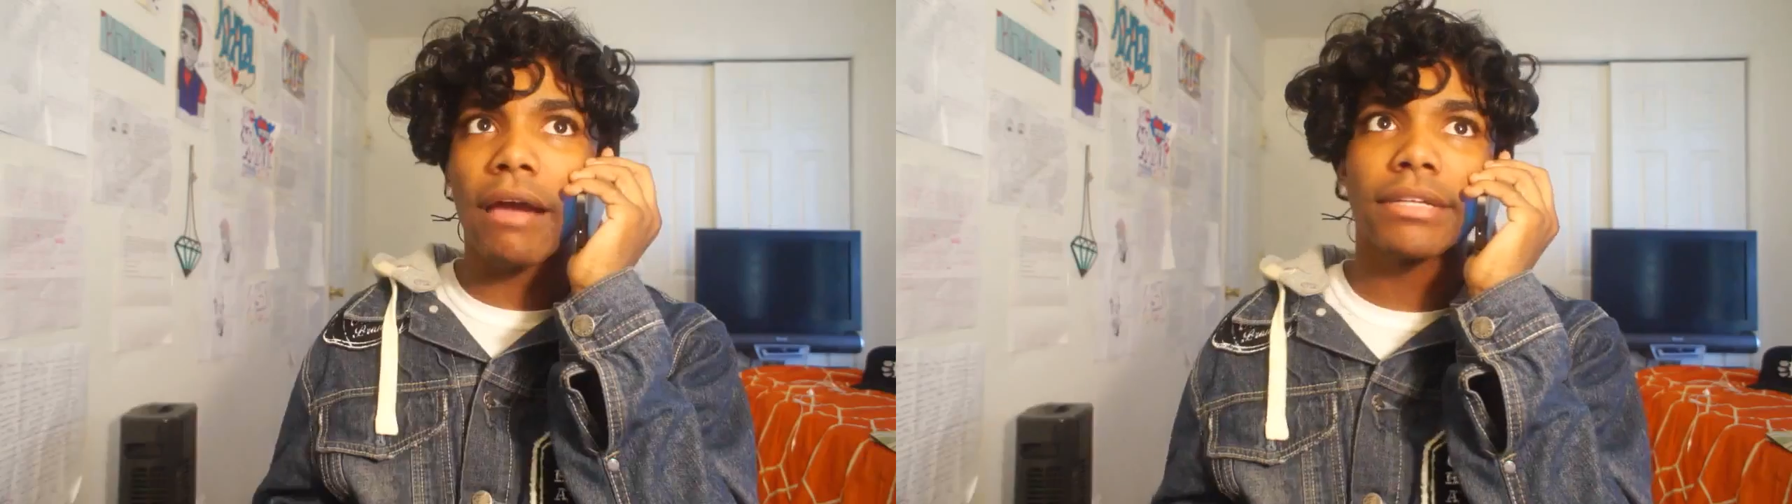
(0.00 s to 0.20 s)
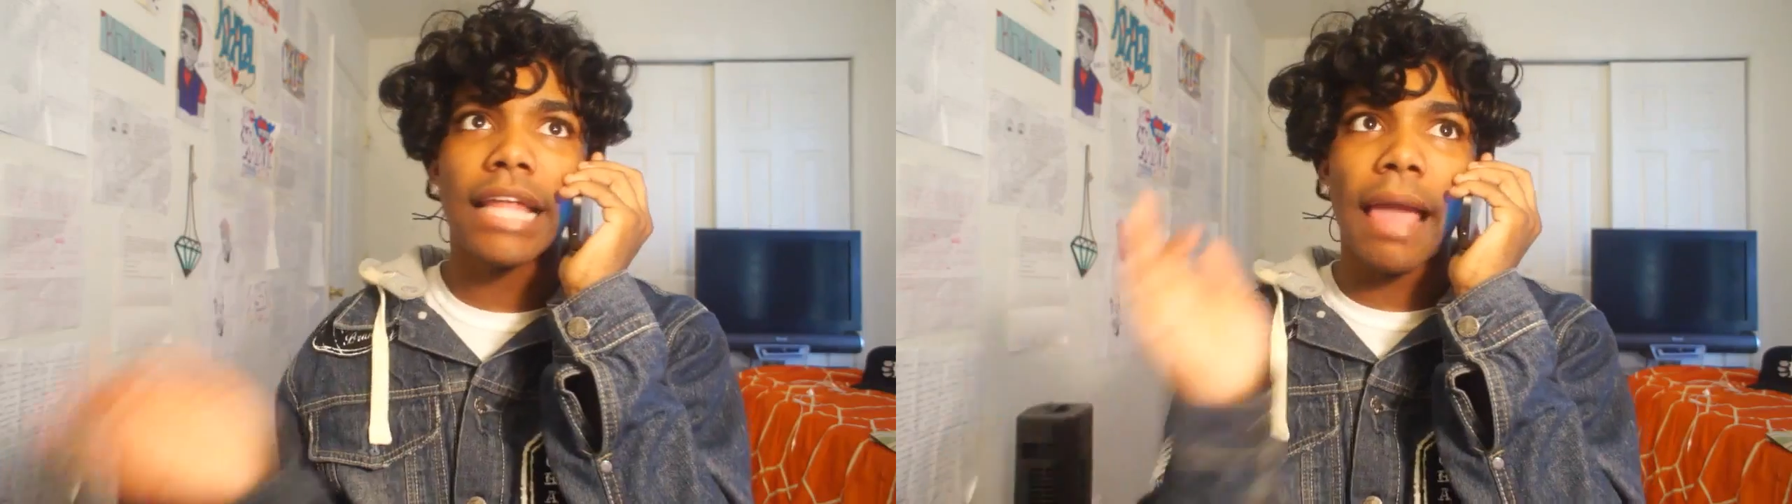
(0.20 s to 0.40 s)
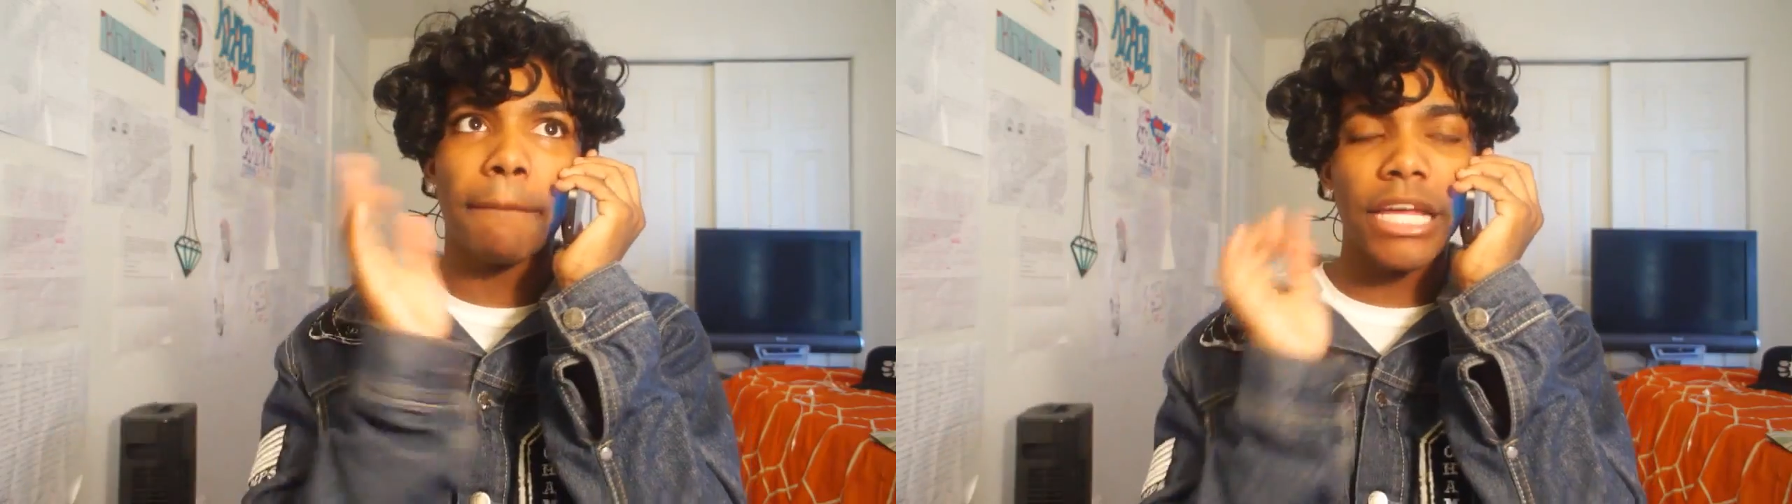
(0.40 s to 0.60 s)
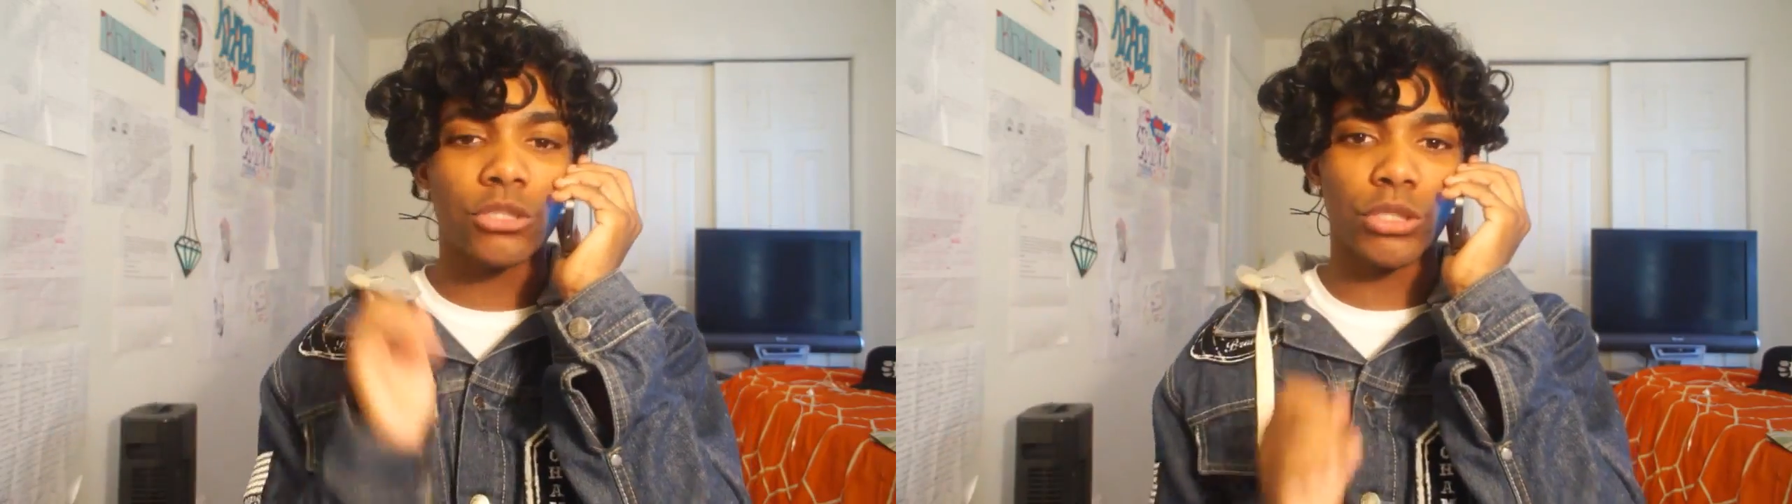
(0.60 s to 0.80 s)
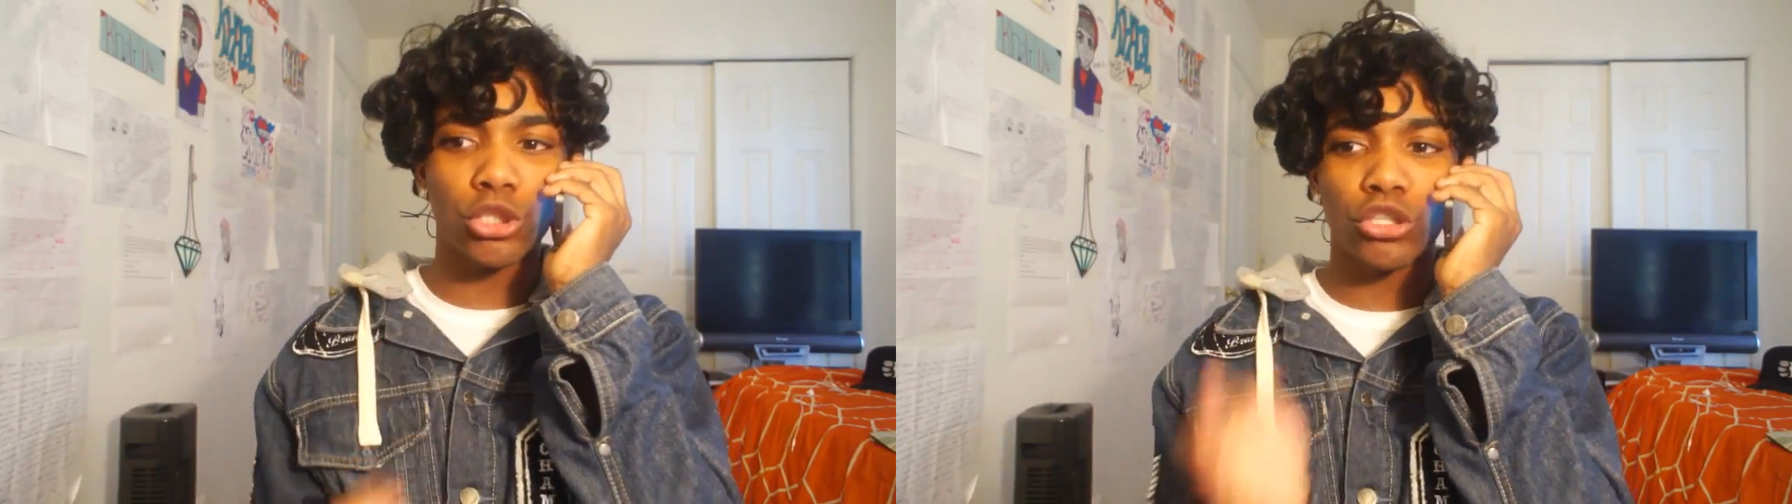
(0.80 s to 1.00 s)
I was like, bitch,
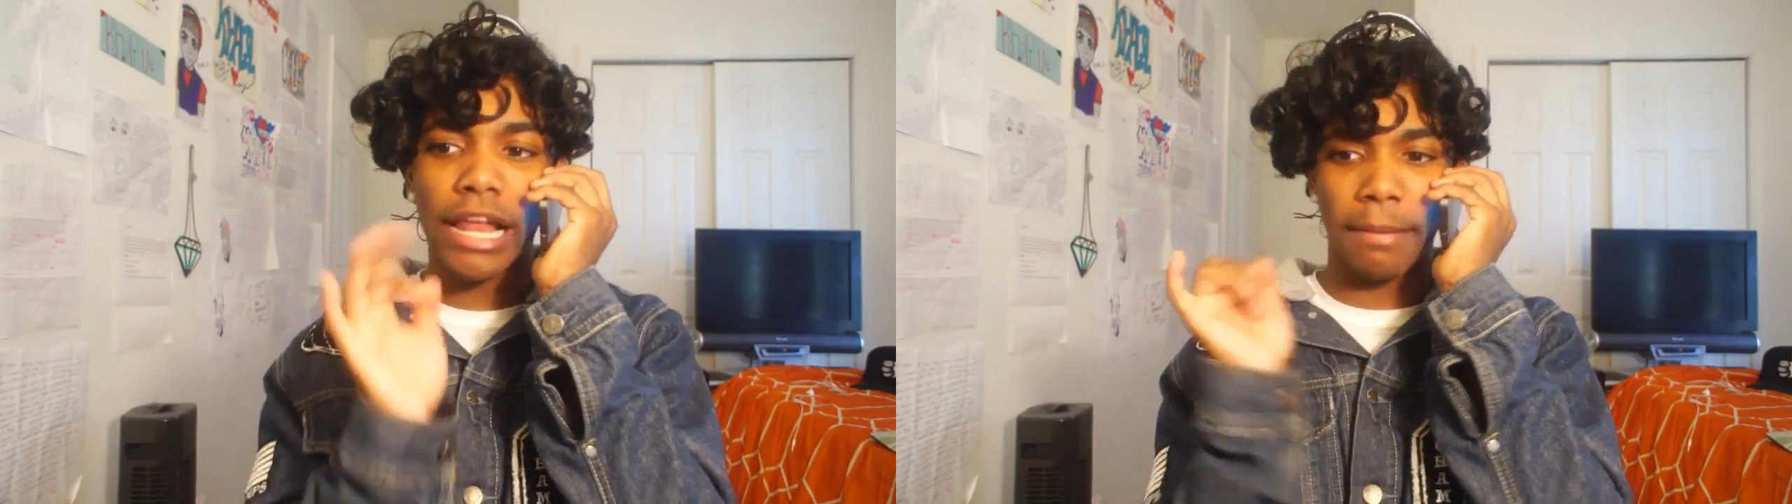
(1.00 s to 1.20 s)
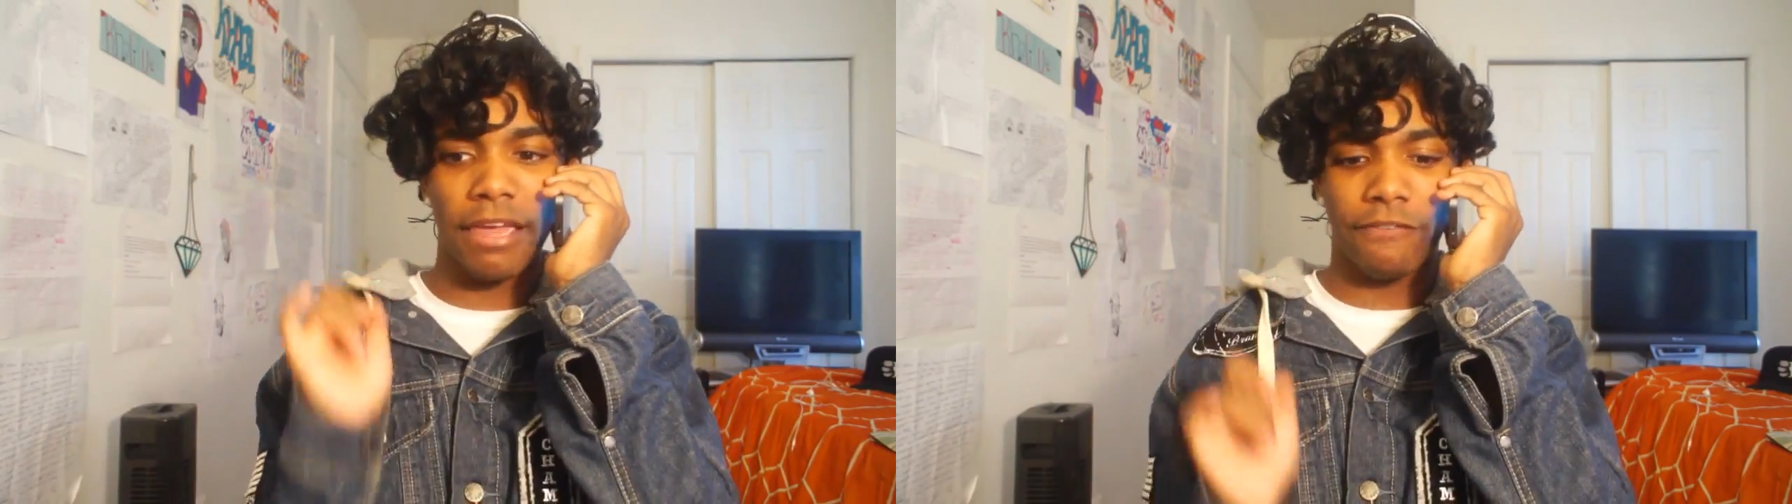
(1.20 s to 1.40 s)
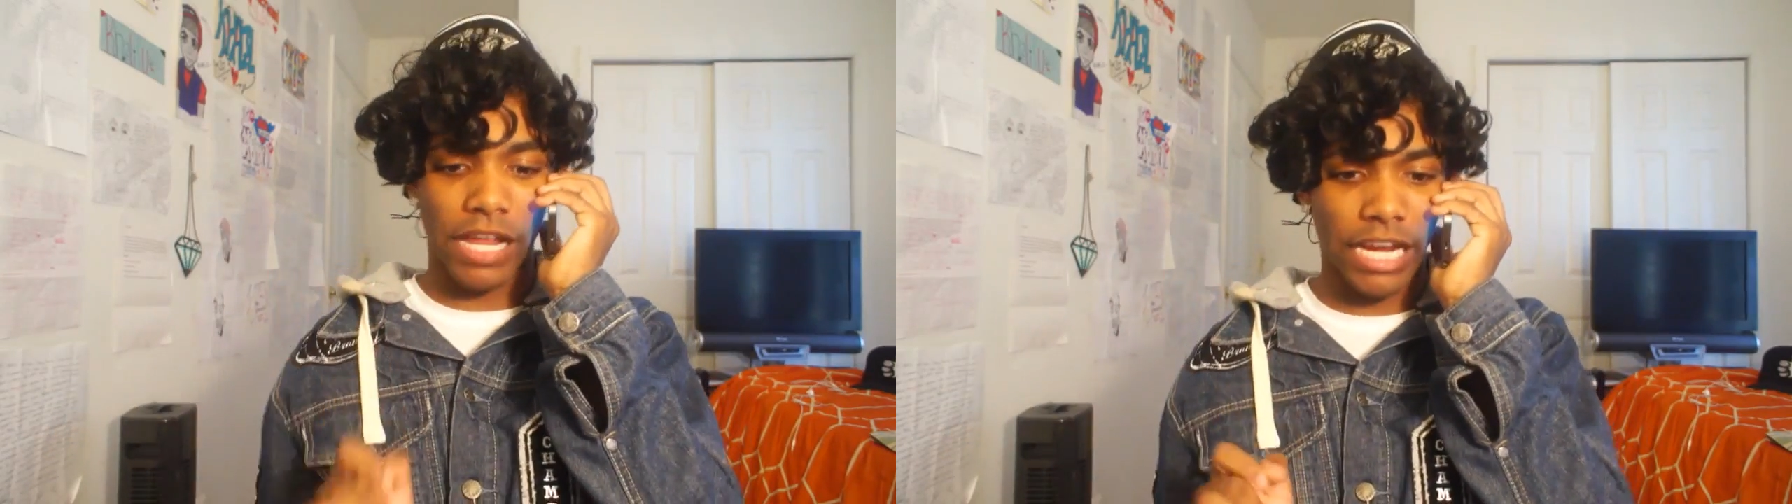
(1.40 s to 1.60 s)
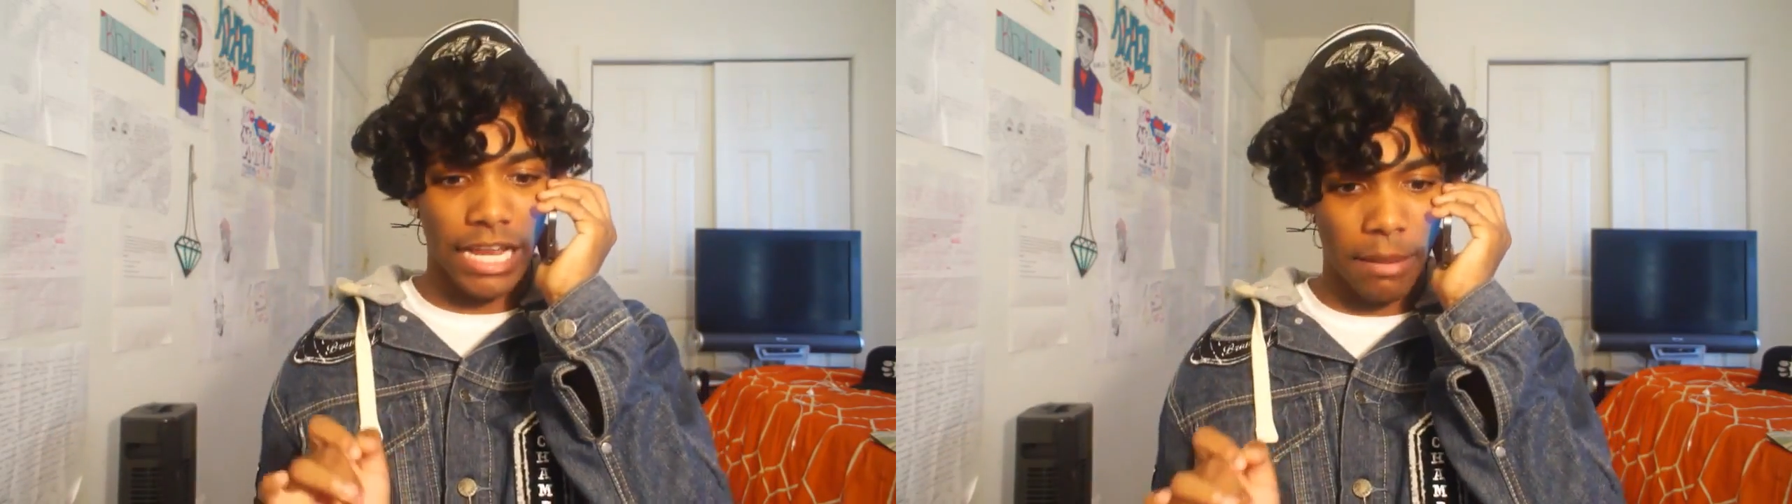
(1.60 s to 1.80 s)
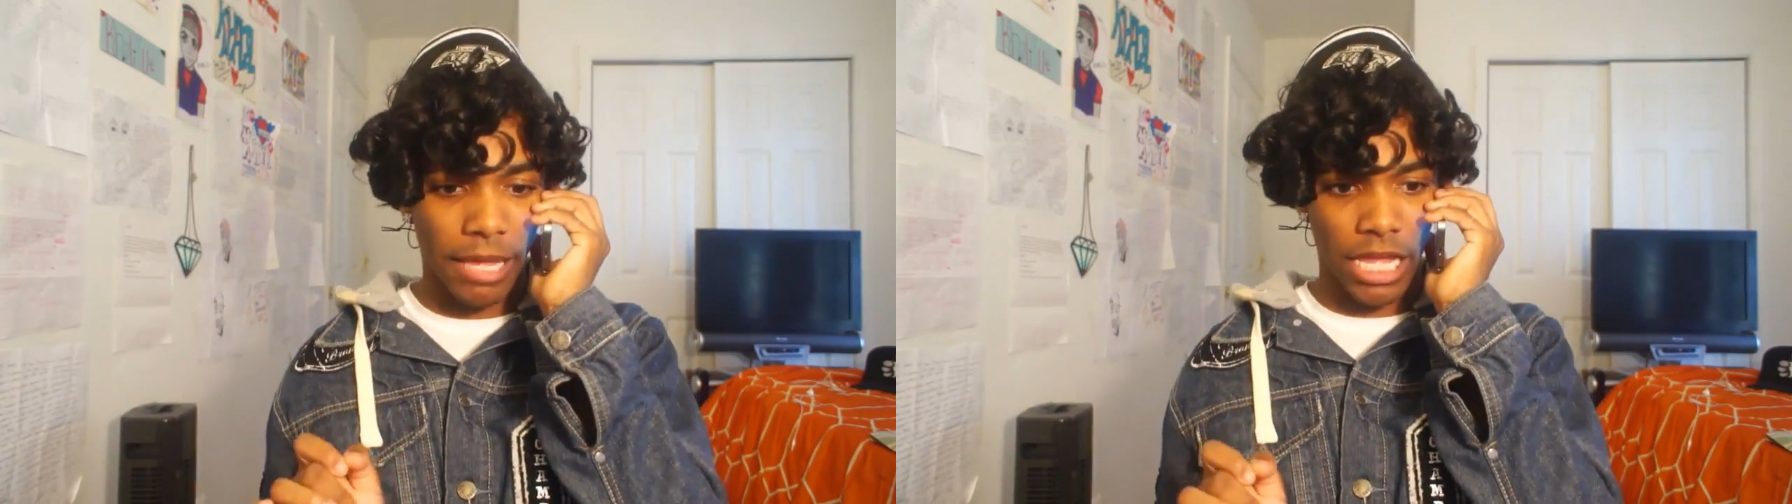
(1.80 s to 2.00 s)
what you trying to be? Funnier
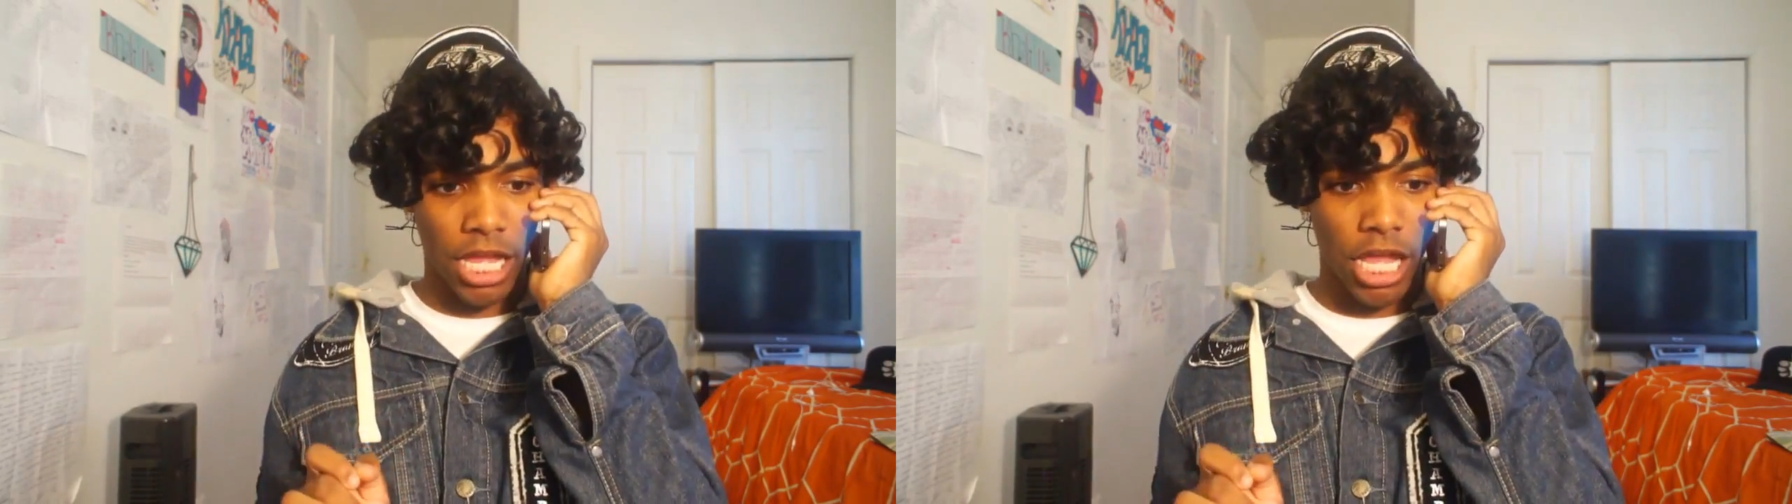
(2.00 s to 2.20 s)
than me?